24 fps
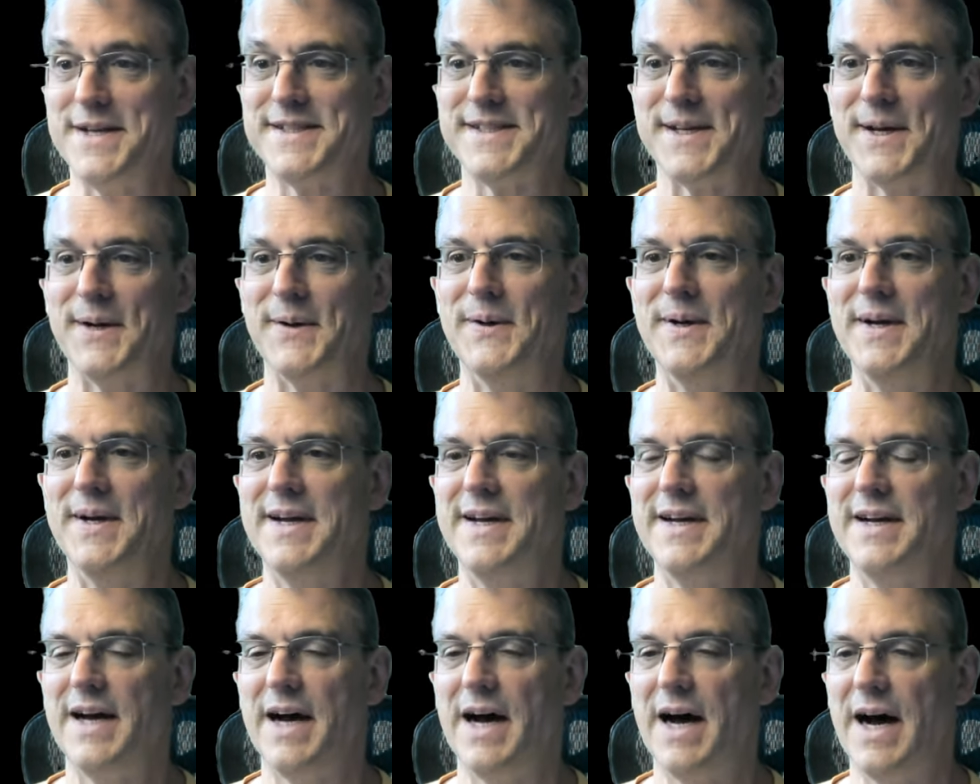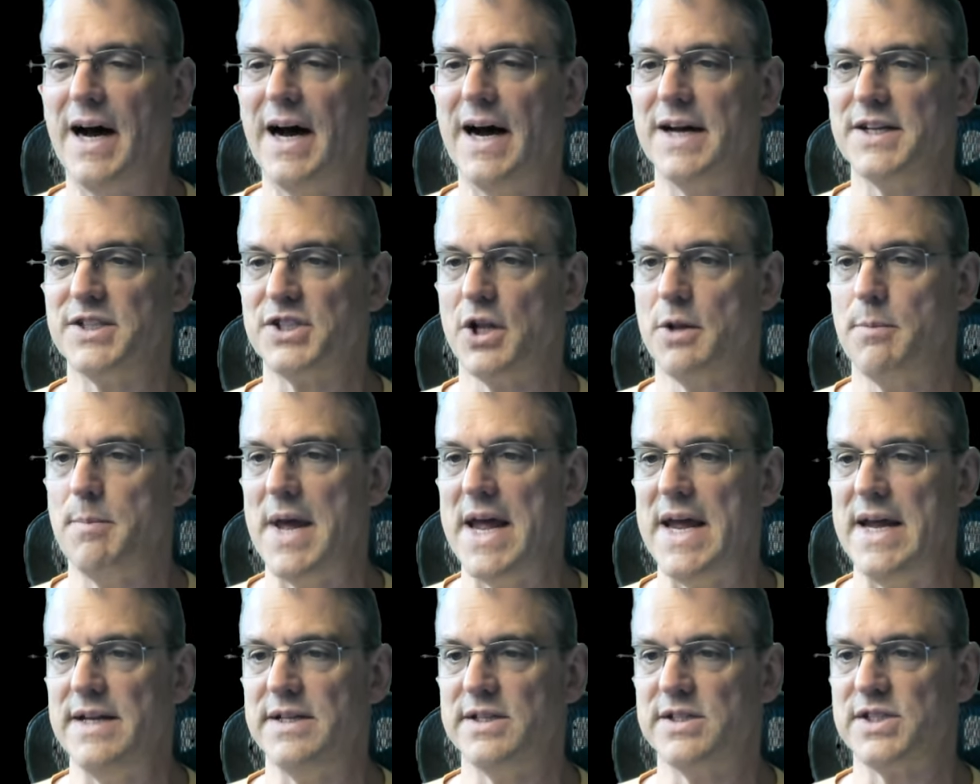So, uh, so the
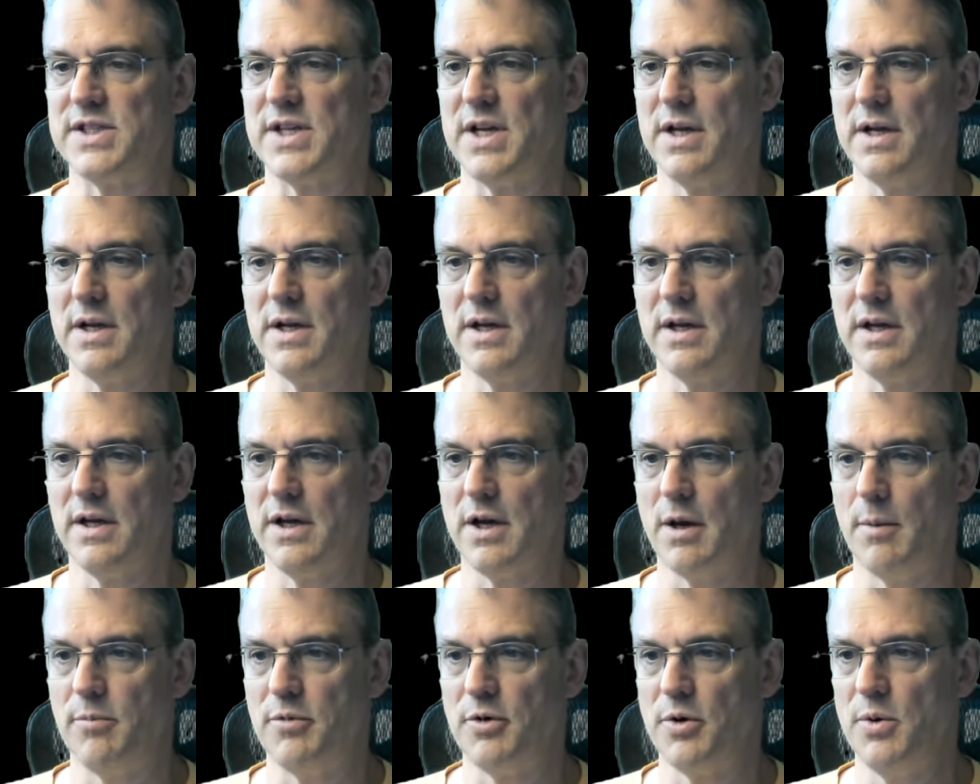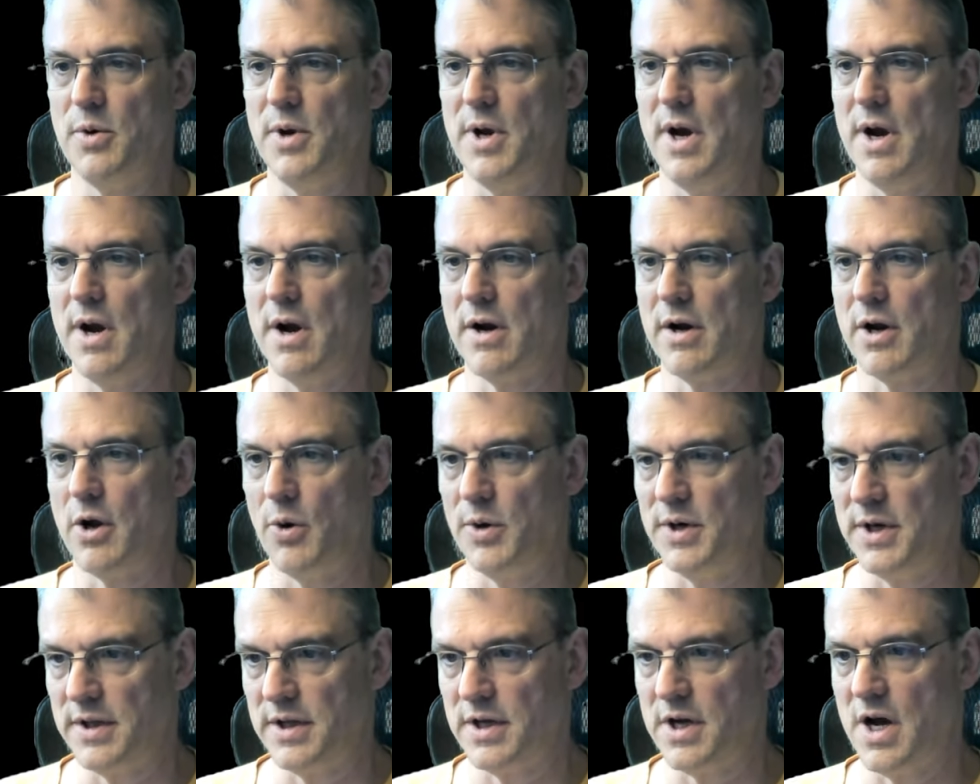mains come through here, go
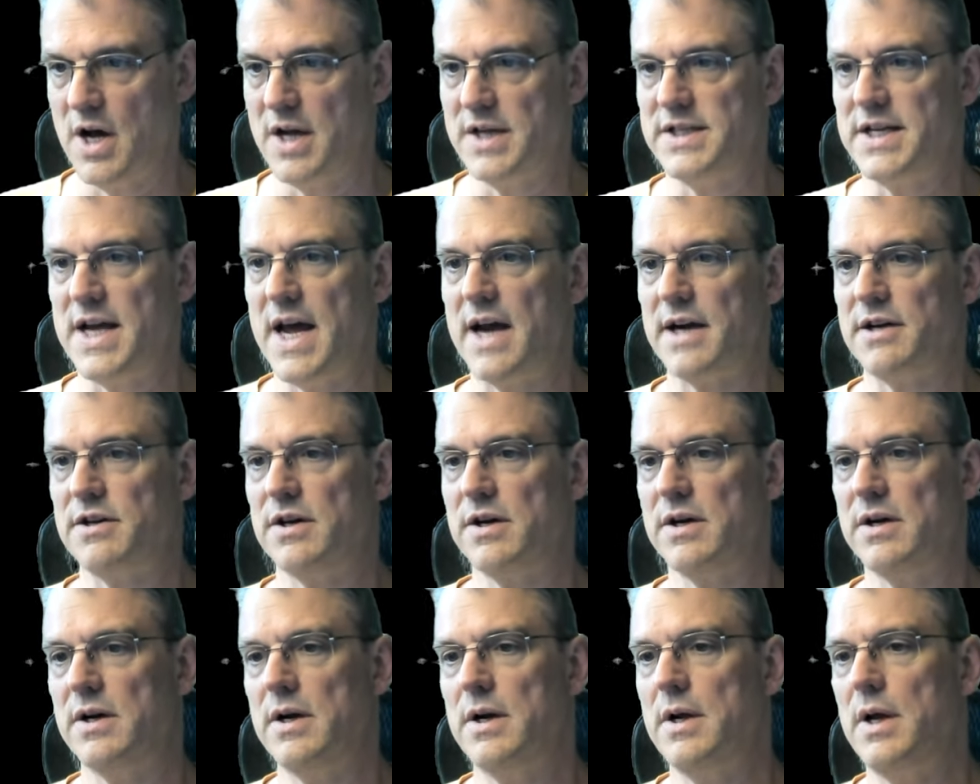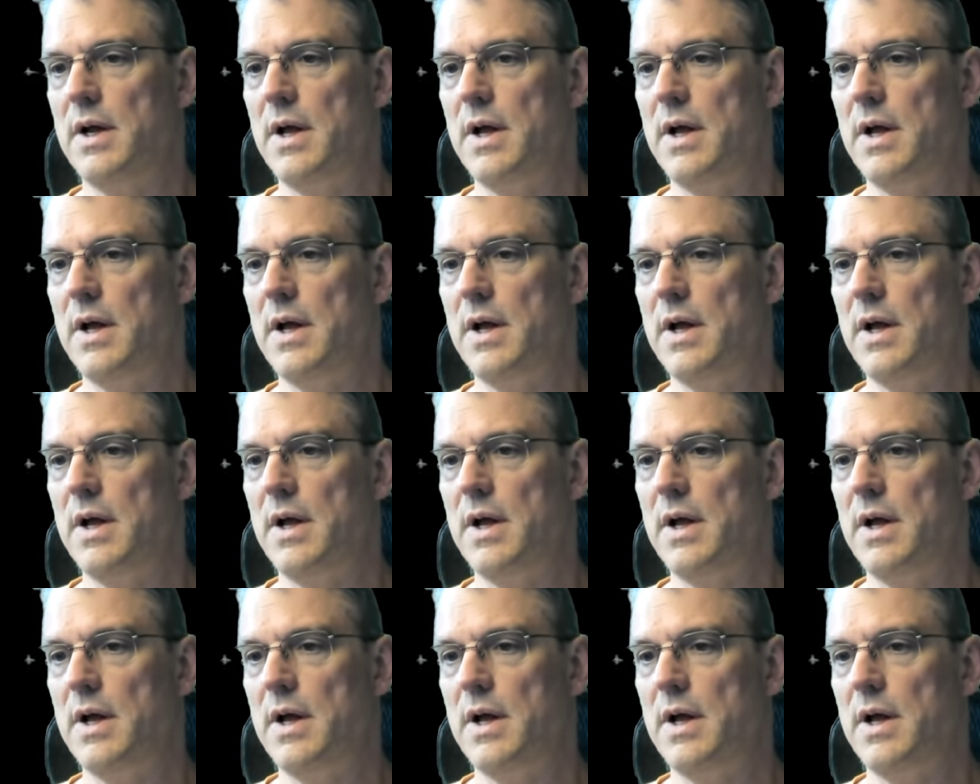into the contactor.